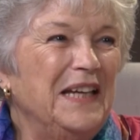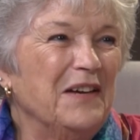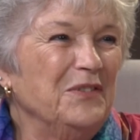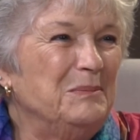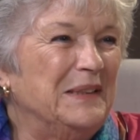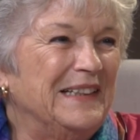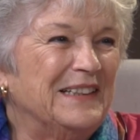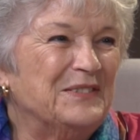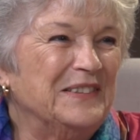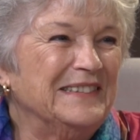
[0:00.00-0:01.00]
every minute
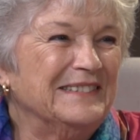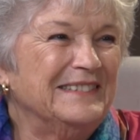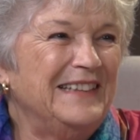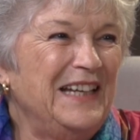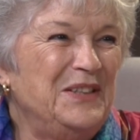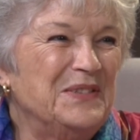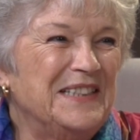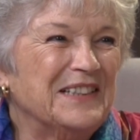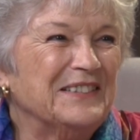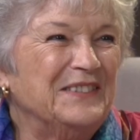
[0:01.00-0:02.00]
of it. Thank, thank you, you,
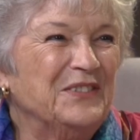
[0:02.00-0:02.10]
Terry, for